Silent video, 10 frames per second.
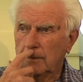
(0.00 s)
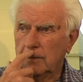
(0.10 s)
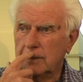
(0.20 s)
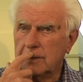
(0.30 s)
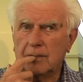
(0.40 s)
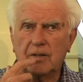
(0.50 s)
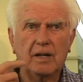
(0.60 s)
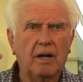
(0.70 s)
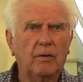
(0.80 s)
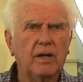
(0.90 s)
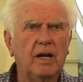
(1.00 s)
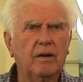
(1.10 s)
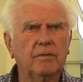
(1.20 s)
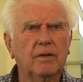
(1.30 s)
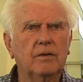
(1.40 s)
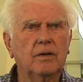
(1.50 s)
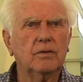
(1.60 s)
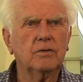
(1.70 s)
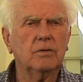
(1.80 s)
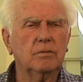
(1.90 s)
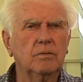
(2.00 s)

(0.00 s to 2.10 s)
is there now a cafe in there? Is